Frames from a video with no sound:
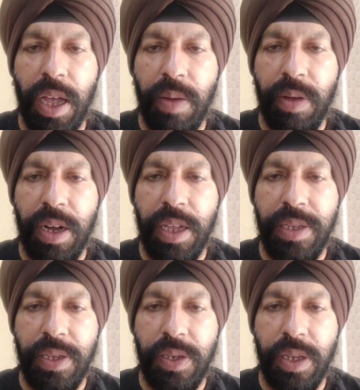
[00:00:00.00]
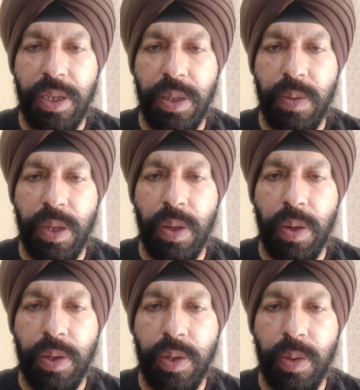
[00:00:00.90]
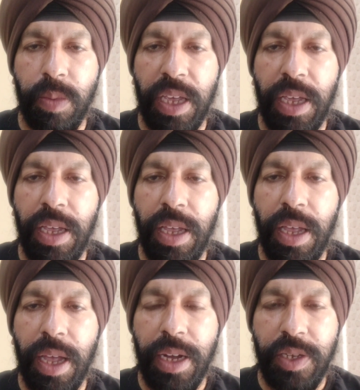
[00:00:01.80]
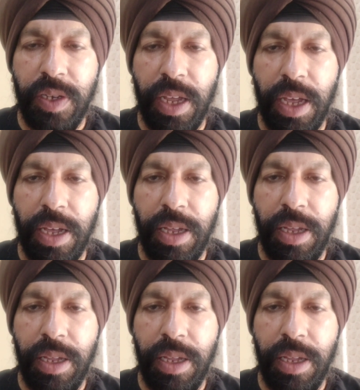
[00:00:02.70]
our existence will also be at stake.